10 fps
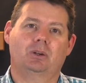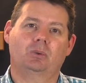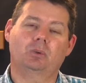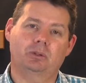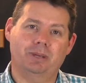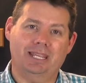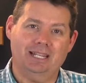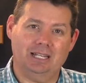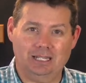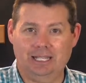would mean
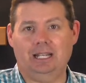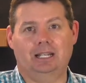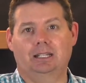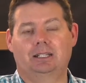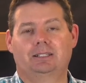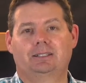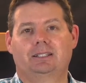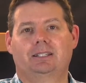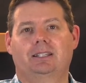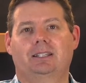little
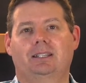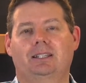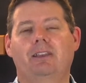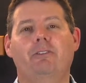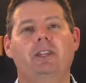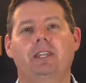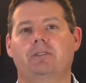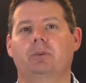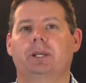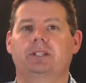if he
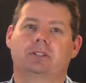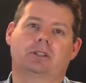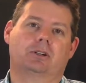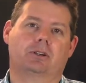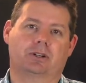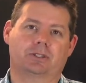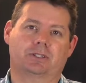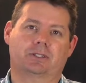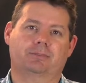never went to the cross.